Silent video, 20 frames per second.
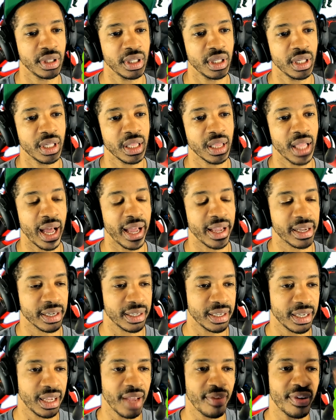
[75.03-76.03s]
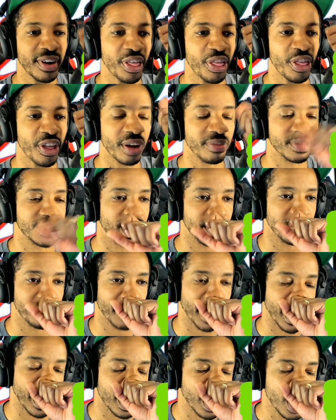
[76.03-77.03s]
like, give it a thumbs up,
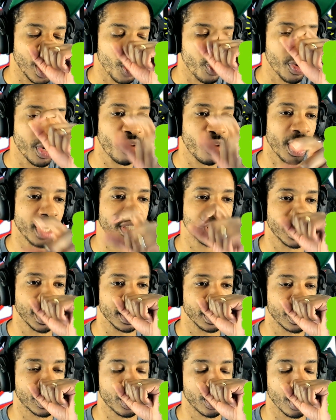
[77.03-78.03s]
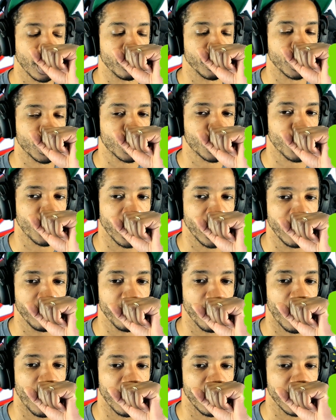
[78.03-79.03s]
man. We crushed it in the stream
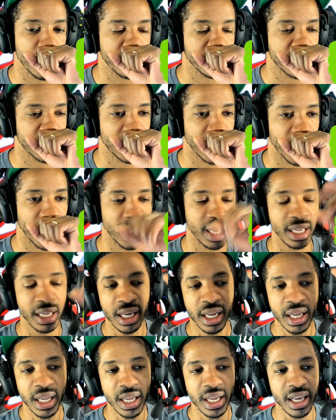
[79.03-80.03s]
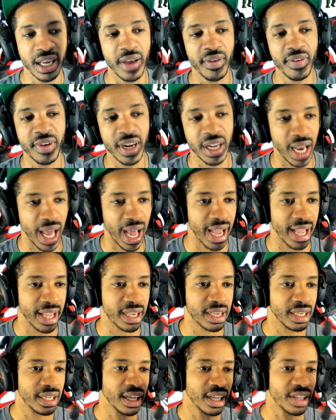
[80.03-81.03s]
earlier today. Give it a like.
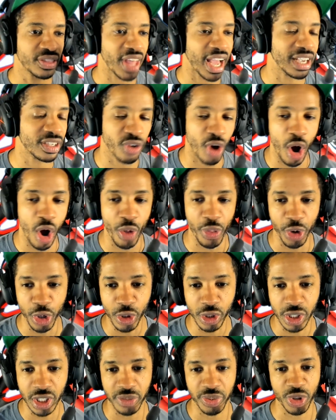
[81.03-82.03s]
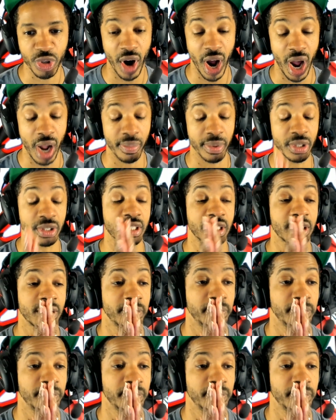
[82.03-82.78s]
Thanks for all the new subscribers.